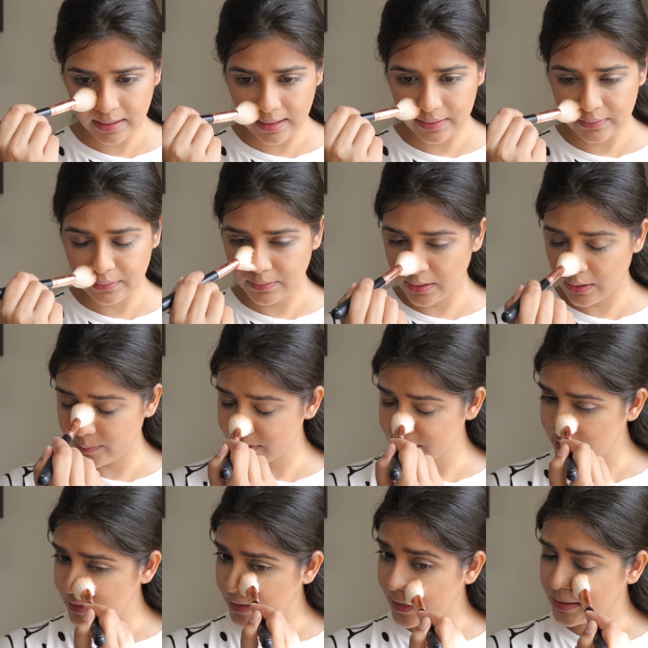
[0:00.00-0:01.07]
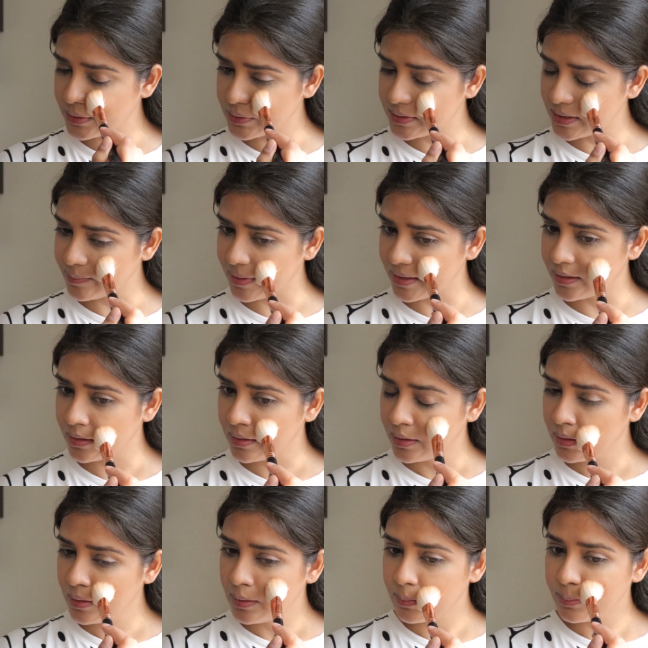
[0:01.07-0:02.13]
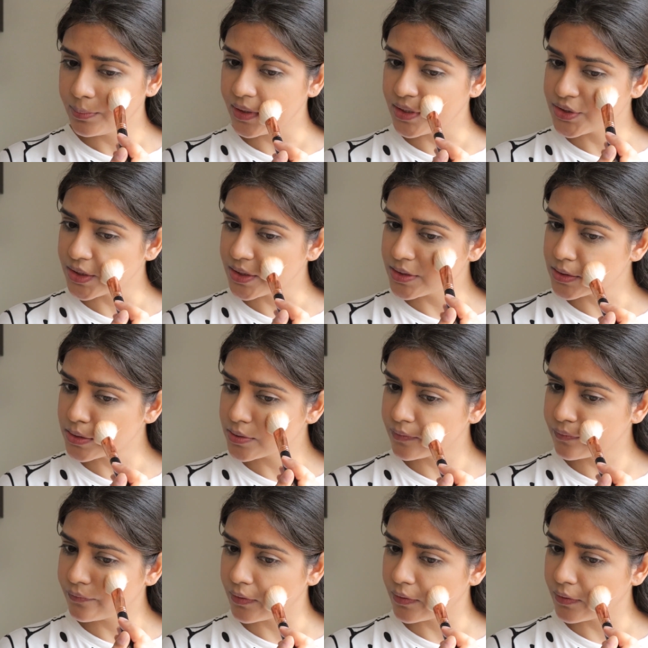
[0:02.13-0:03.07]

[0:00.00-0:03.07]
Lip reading: And you know how much I like to take my brushes